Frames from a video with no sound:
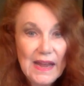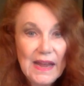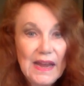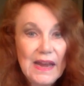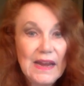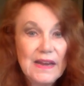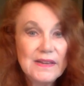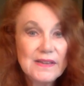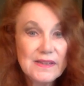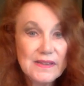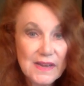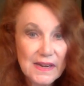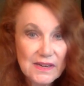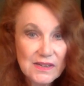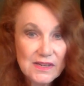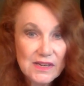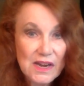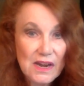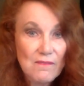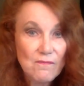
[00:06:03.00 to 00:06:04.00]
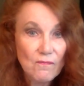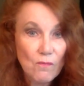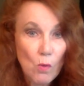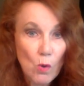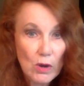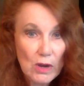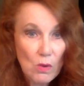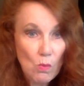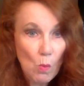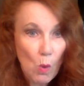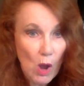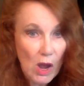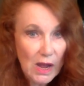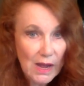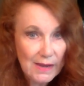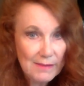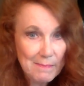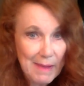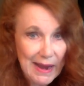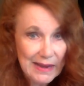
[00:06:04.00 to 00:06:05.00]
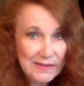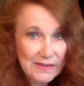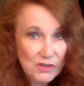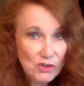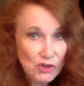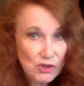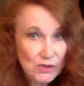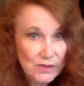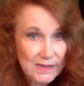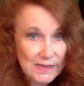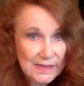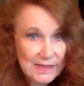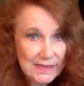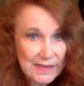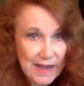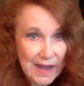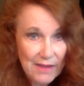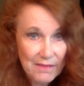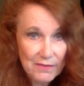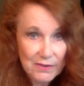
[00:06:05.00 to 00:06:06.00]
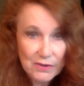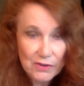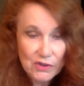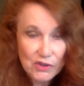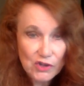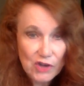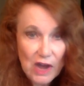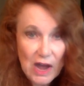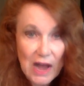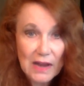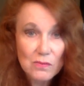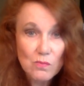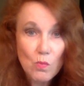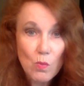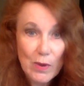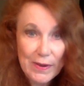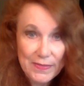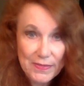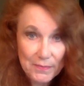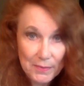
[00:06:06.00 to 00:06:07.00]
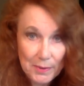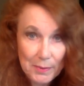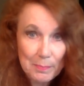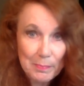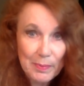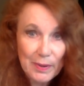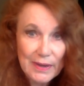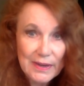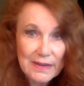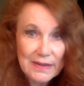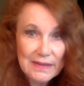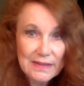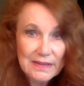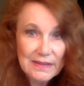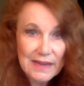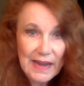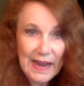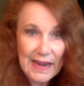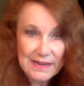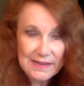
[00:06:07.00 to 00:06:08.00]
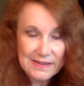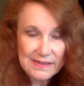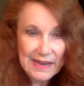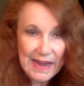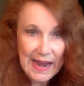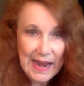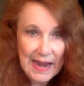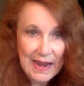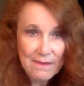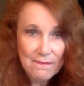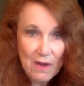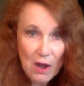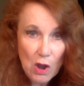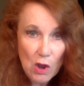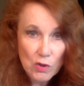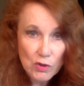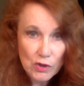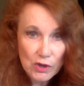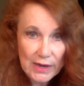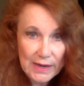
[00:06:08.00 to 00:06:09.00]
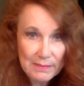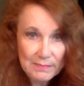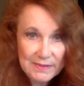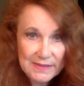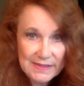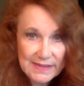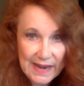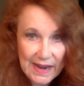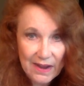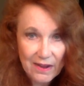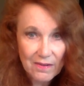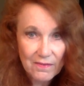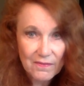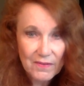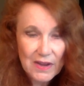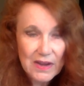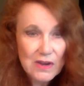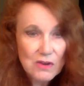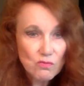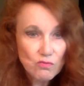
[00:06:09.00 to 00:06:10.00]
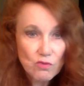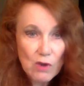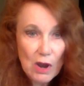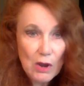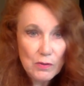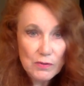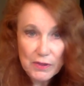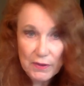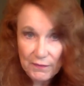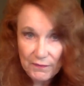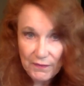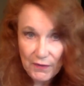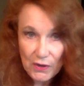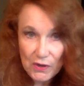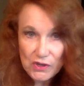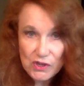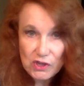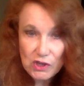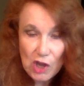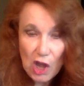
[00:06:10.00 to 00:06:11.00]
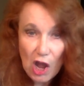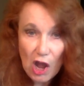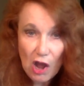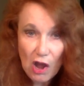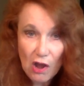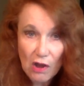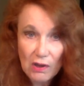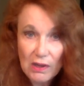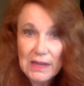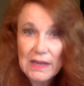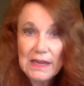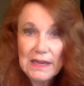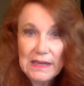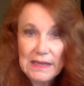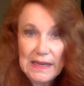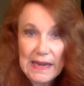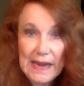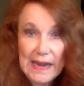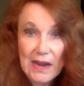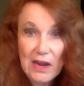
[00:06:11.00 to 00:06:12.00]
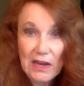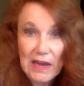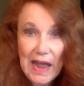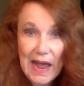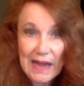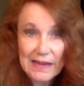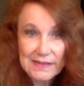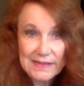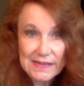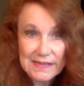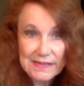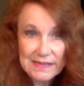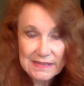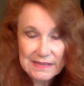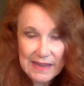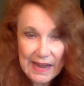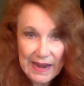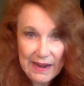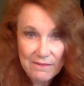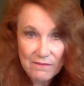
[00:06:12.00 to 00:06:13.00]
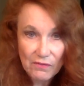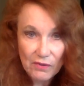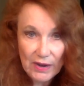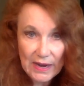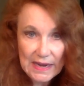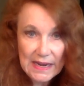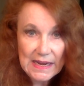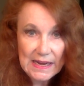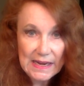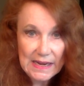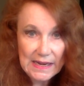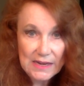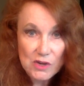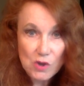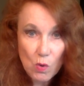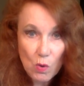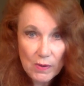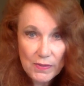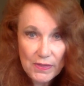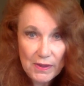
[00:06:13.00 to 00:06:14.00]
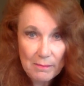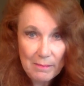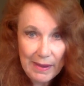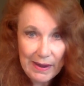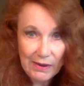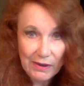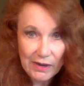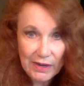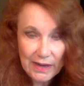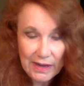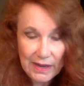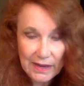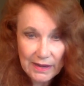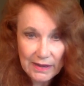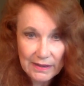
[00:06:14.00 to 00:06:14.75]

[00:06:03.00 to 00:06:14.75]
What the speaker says: In 1641, Massachusetts Governor John Winthrop, a slave owner himself, wrote the first law legalizing slavery in North America,